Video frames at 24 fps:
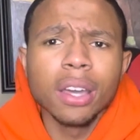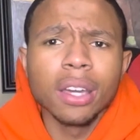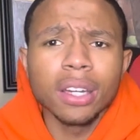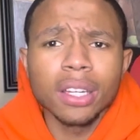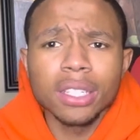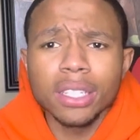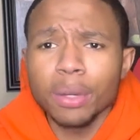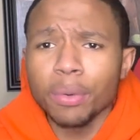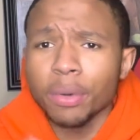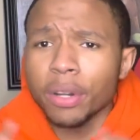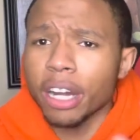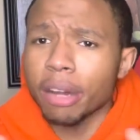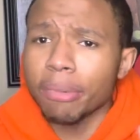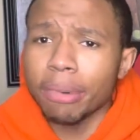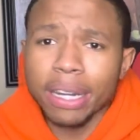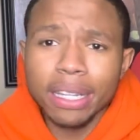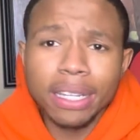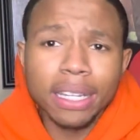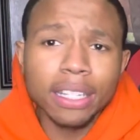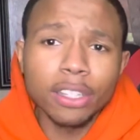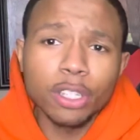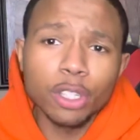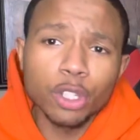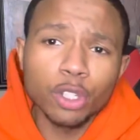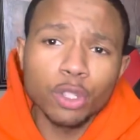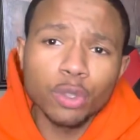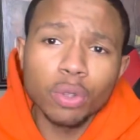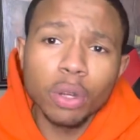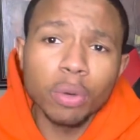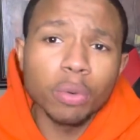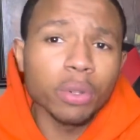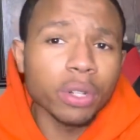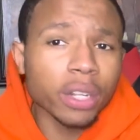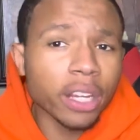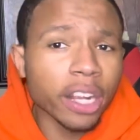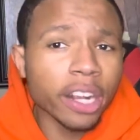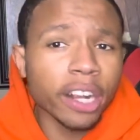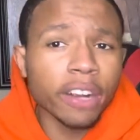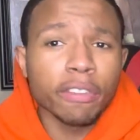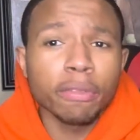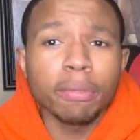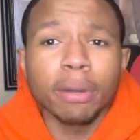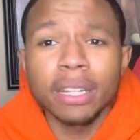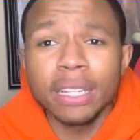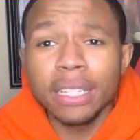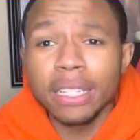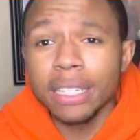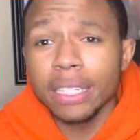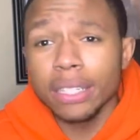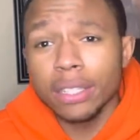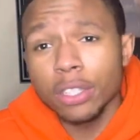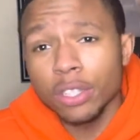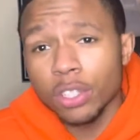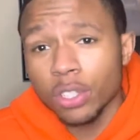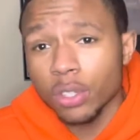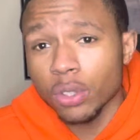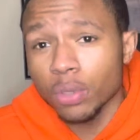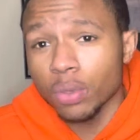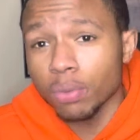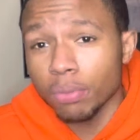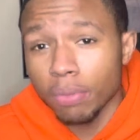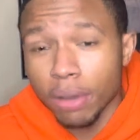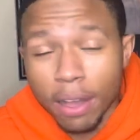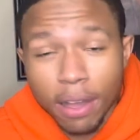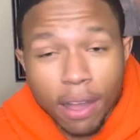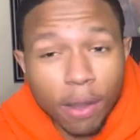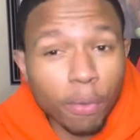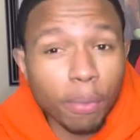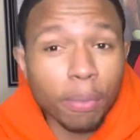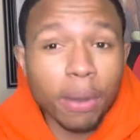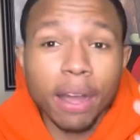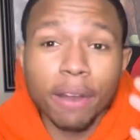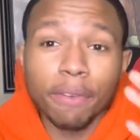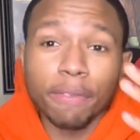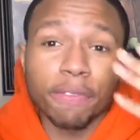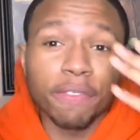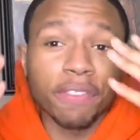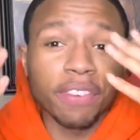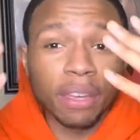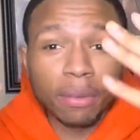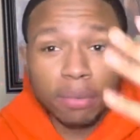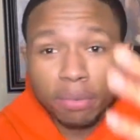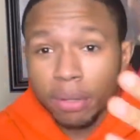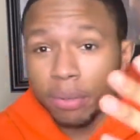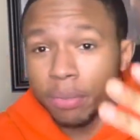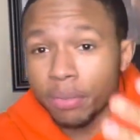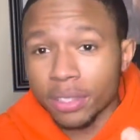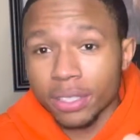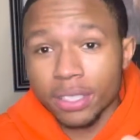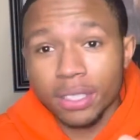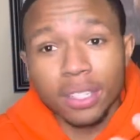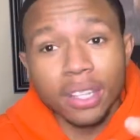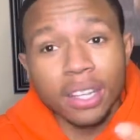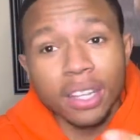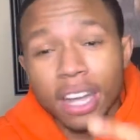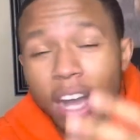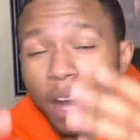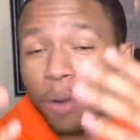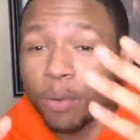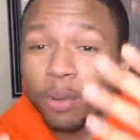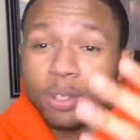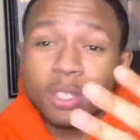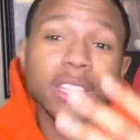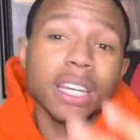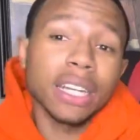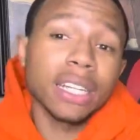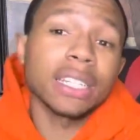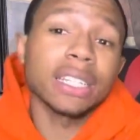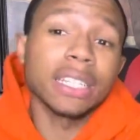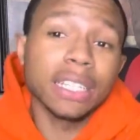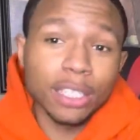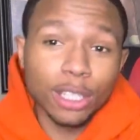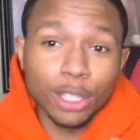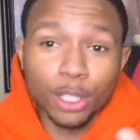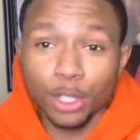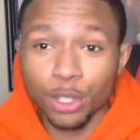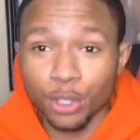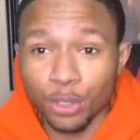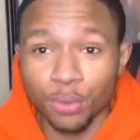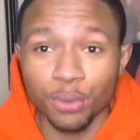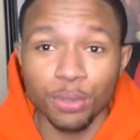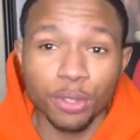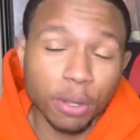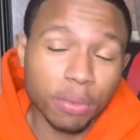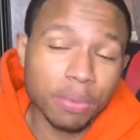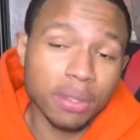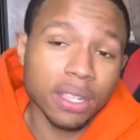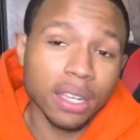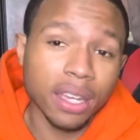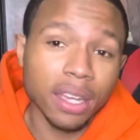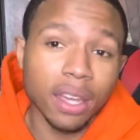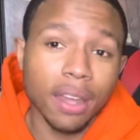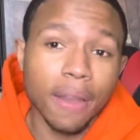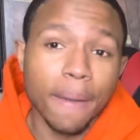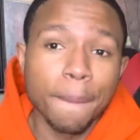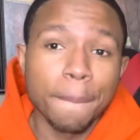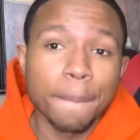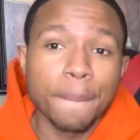Cause I want everybody to get this shoe. I want everybody to get this shoe. I want my family members. I want y'all to get this shoe. You know what I'm saying?